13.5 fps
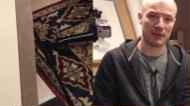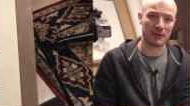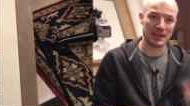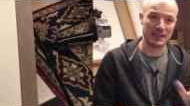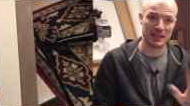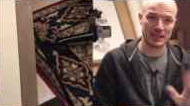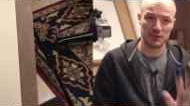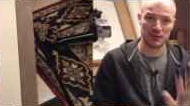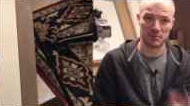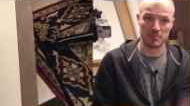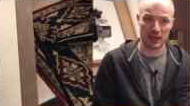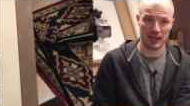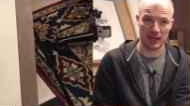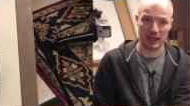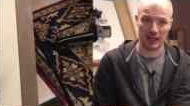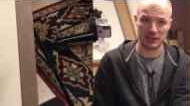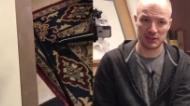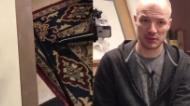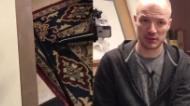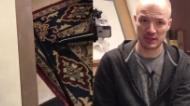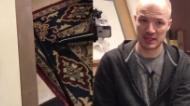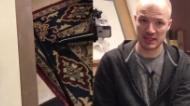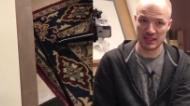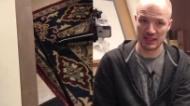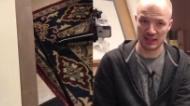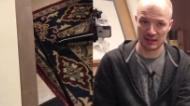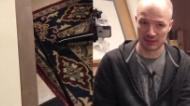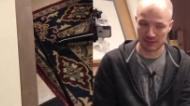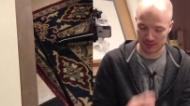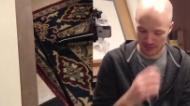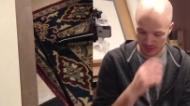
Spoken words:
tend to use my hand. You can see it's